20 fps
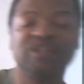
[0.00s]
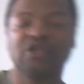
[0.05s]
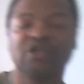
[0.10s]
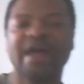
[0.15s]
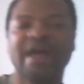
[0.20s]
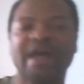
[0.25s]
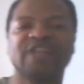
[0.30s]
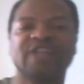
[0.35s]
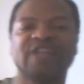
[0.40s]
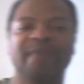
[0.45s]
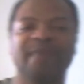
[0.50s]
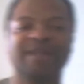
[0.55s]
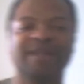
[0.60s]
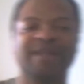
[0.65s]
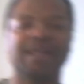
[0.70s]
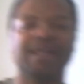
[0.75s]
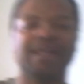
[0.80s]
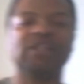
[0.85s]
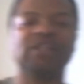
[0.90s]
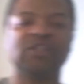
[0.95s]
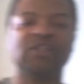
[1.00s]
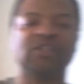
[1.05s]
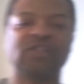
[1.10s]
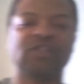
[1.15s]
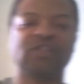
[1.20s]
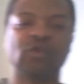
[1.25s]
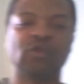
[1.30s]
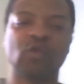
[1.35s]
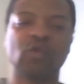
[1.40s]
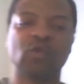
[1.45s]
your expectations
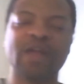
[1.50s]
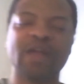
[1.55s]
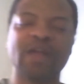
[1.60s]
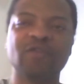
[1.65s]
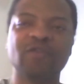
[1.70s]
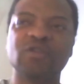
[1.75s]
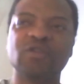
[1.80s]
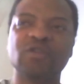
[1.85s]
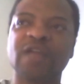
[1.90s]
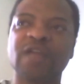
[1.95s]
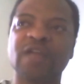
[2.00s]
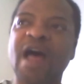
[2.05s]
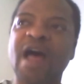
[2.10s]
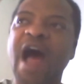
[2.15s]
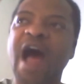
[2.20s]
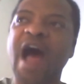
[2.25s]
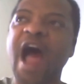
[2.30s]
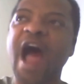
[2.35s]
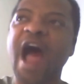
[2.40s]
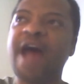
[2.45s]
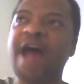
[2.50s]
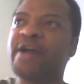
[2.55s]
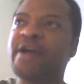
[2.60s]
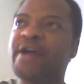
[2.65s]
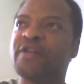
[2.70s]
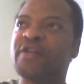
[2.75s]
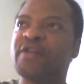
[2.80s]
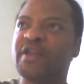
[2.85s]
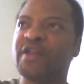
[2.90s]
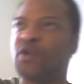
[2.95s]
to levels
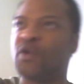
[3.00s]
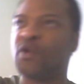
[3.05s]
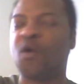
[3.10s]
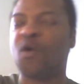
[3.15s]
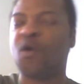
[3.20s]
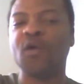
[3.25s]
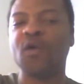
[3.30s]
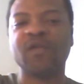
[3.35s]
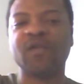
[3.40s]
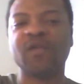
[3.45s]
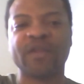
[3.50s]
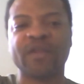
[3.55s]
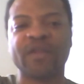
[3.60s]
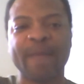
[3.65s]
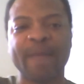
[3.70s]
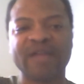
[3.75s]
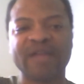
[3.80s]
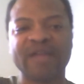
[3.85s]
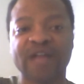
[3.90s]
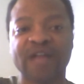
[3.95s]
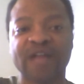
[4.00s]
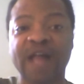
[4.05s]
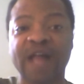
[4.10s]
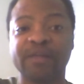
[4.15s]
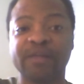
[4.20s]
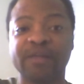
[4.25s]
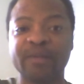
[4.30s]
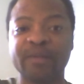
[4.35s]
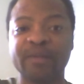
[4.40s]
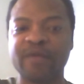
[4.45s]
higher than you hold for the best
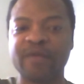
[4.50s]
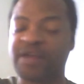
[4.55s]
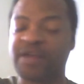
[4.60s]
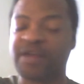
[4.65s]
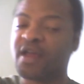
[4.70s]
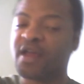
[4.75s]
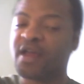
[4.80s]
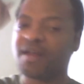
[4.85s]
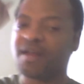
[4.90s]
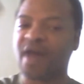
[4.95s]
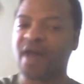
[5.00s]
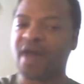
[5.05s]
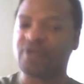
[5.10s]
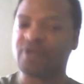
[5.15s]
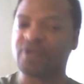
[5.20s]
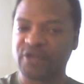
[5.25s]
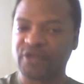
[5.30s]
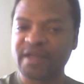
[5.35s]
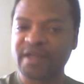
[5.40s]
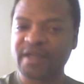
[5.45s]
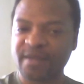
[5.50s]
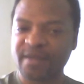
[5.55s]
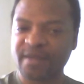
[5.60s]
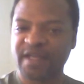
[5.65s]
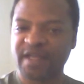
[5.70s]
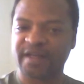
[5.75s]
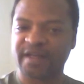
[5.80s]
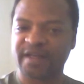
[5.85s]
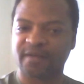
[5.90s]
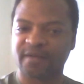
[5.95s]
Hollywood movie. Now, you think I'm
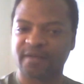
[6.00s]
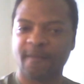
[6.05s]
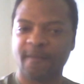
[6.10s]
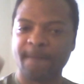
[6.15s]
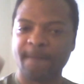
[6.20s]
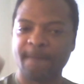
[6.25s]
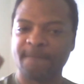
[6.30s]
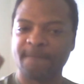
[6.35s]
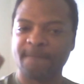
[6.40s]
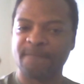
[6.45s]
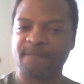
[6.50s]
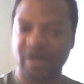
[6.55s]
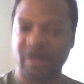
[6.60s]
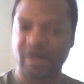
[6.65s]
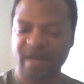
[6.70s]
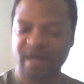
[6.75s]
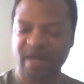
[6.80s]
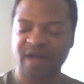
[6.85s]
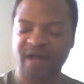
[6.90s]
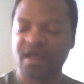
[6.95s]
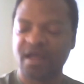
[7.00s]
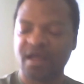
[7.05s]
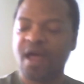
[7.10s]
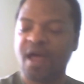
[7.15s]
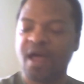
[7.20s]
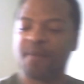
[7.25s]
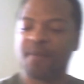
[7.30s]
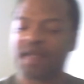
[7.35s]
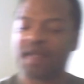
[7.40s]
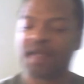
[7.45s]
kidding, but I'm not.
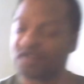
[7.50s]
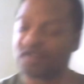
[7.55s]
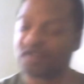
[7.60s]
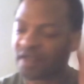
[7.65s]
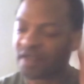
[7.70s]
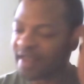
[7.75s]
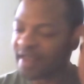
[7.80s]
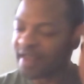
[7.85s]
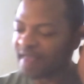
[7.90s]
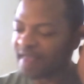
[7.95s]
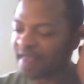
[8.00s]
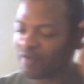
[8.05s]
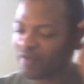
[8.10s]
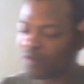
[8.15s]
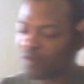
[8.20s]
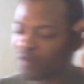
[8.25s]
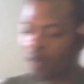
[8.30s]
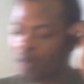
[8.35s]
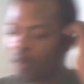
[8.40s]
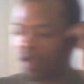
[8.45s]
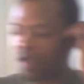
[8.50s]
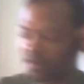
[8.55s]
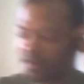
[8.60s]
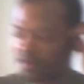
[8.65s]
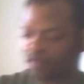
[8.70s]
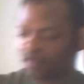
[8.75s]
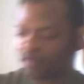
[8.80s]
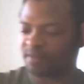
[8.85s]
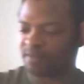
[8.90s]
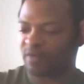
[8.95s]
Because if you go
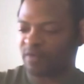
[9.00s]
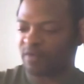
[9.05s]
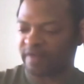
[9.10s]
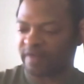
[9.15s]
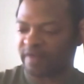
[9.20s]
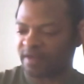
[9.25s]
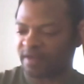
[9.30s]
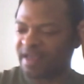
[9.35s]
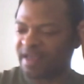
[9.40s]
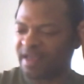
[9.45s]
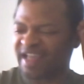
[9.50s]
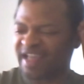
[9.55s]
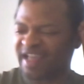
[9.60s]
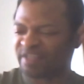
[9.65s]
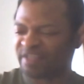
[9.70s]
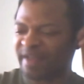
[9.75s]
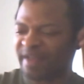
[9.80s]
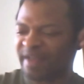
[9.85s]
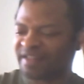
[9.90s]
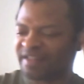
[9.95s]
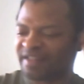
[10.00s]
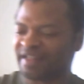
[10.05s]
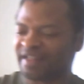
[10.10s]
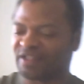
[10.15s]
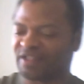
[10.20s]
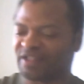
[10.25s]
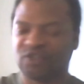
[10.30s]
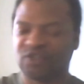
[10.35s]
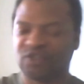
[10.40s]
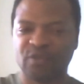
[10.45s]
into the movie expecting it
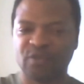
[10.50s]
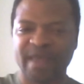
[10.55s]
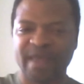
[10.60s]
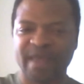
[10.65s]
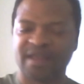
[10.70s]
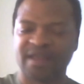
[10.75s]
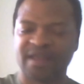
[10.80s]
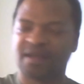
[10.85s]
to make